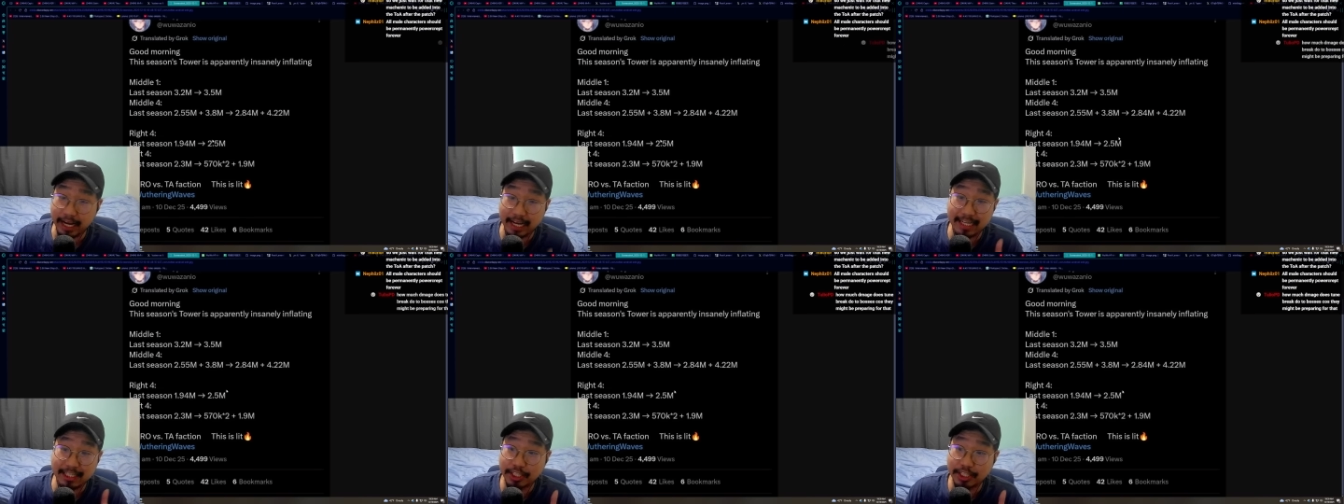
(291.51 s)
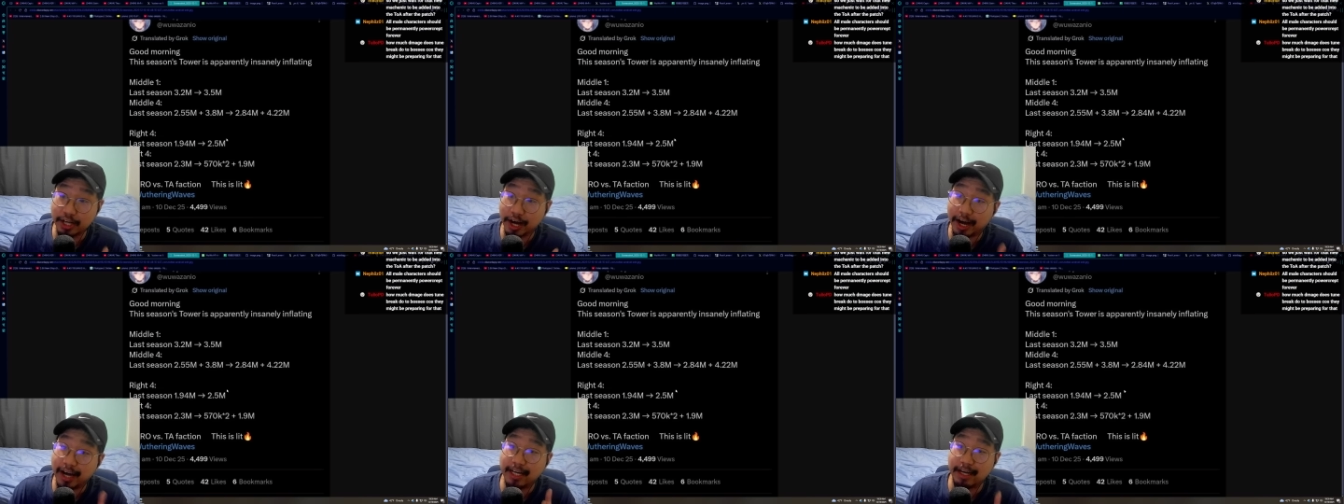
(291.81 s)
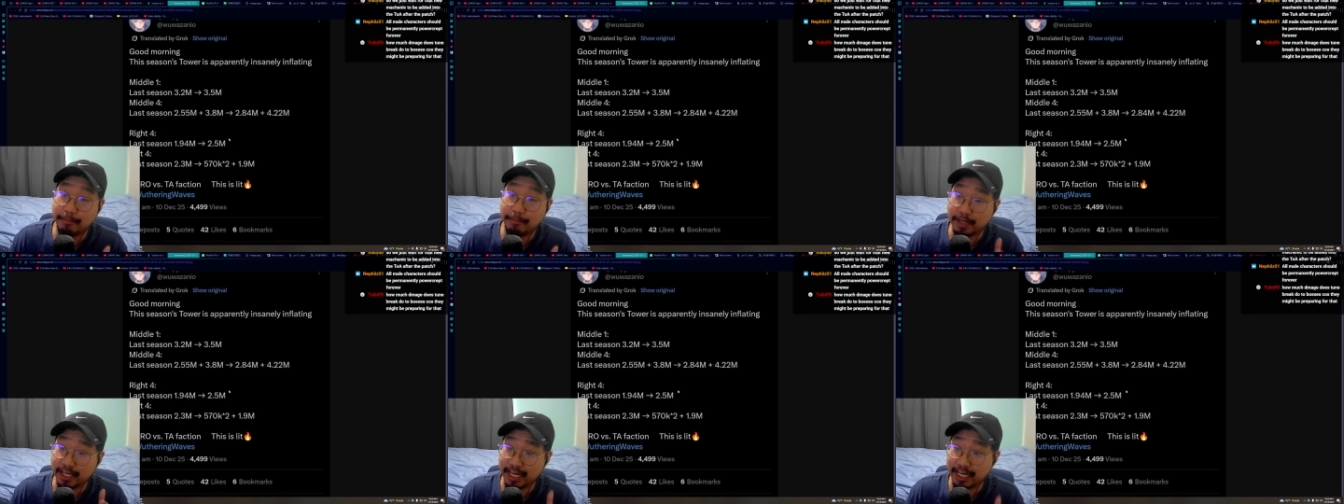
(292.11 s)
has gone
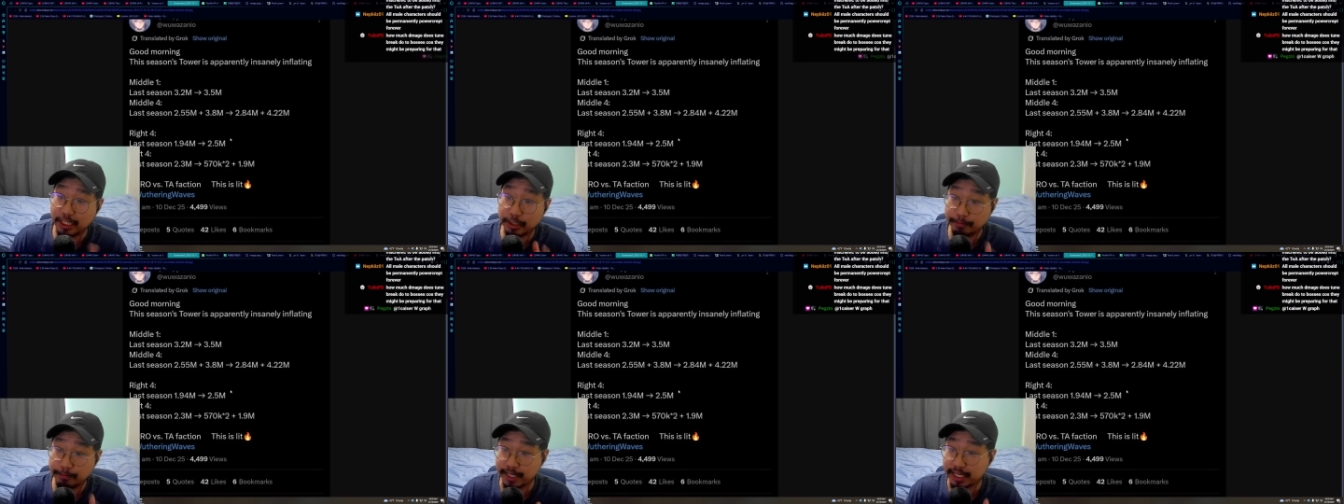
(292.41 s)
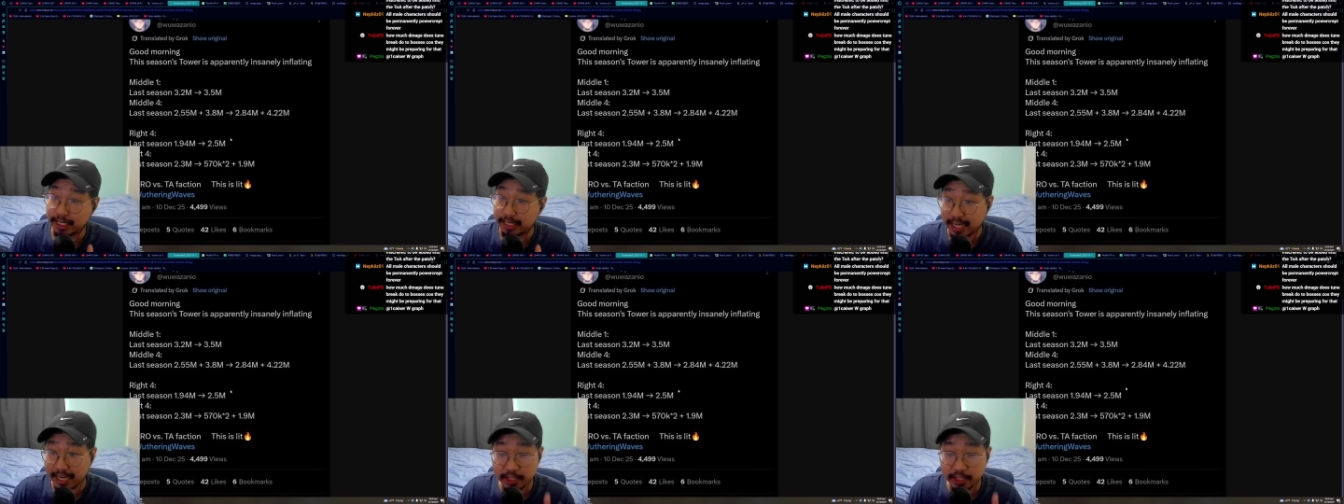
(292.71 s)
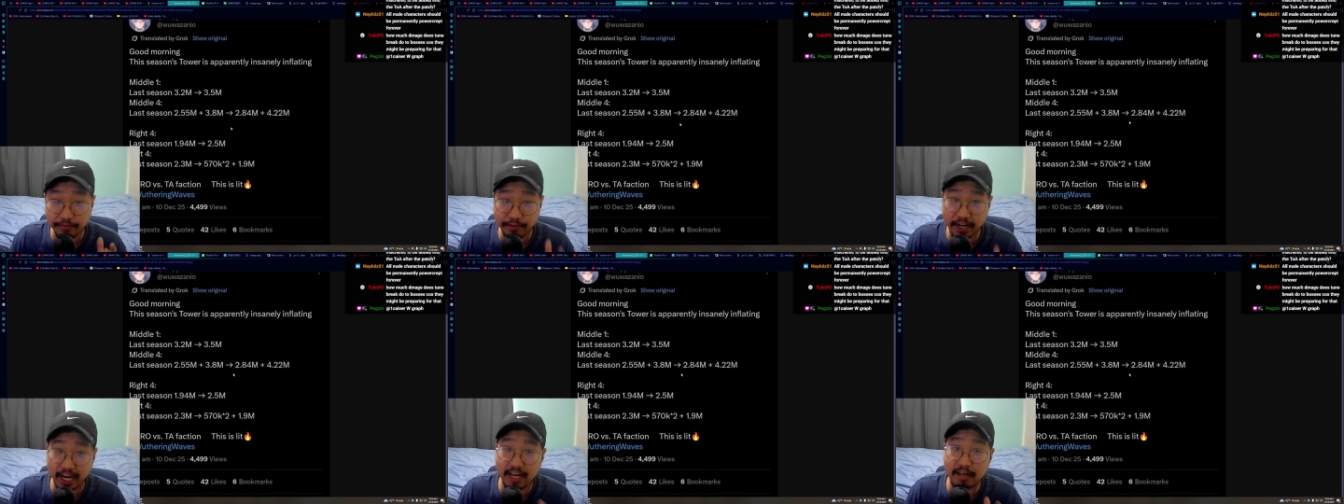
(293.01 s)
up in HP. And
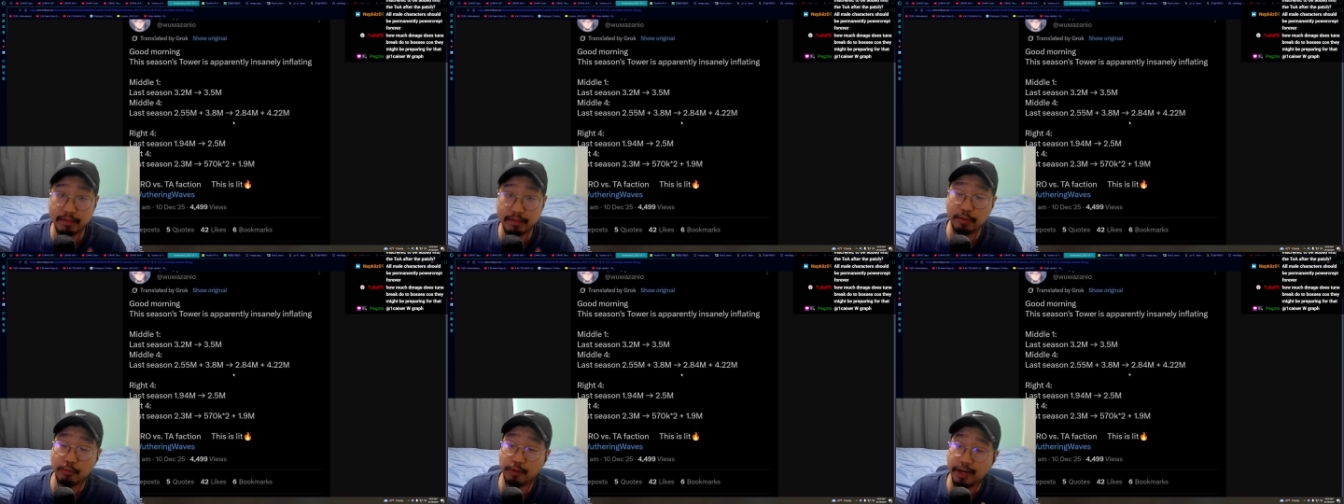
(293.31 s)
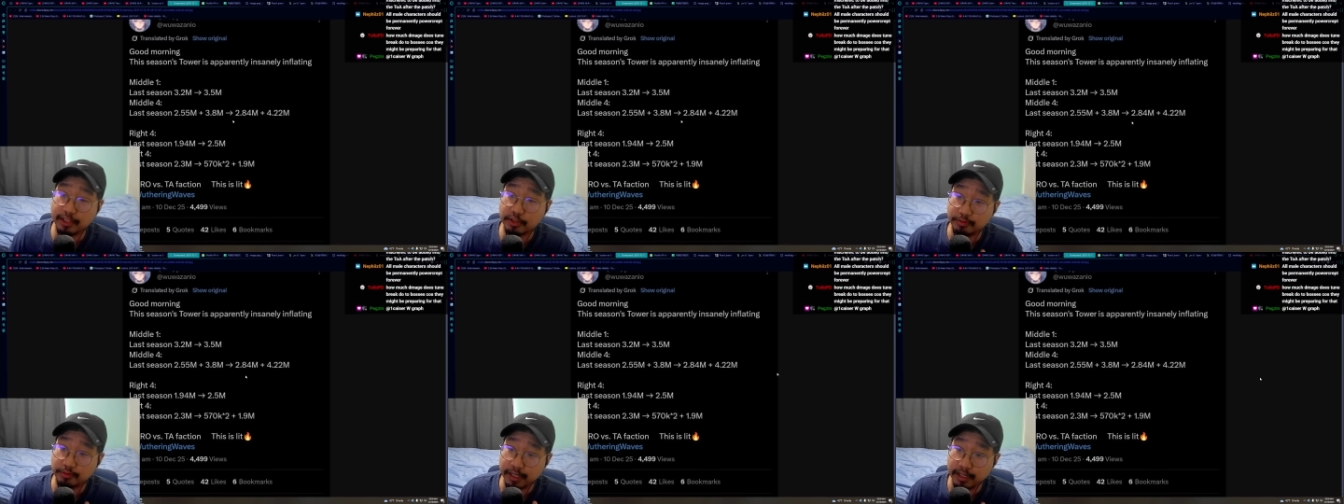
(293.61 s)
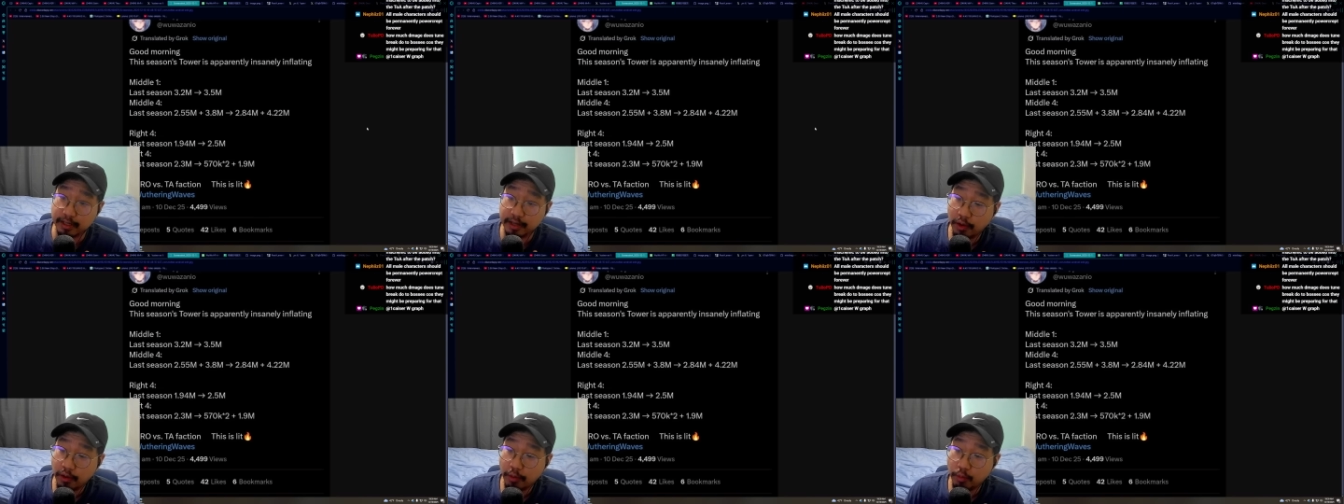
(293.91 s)
you've got to be wondering,
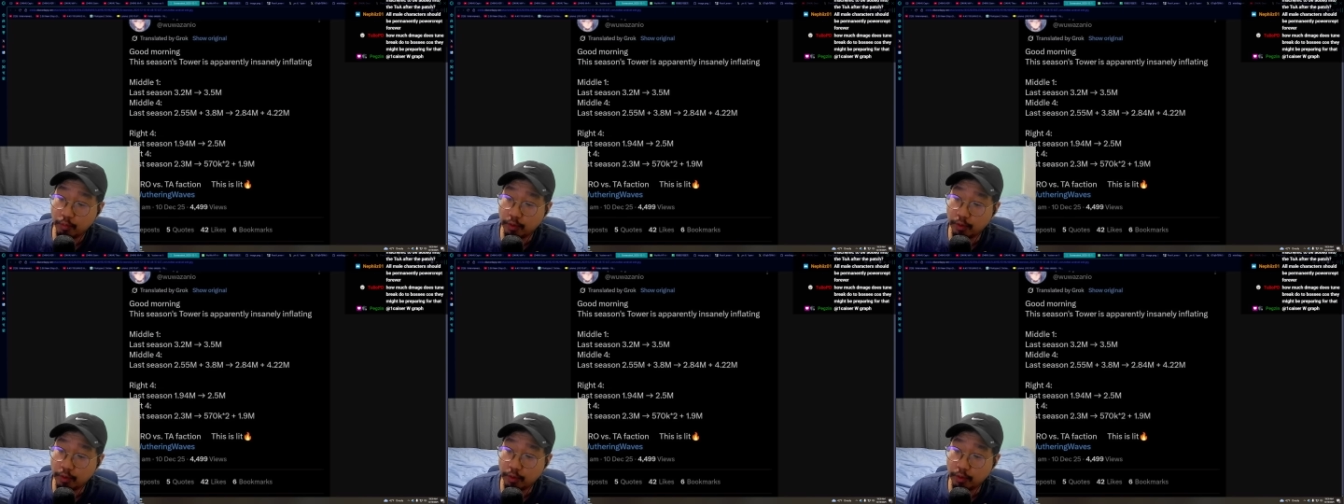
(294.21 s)
when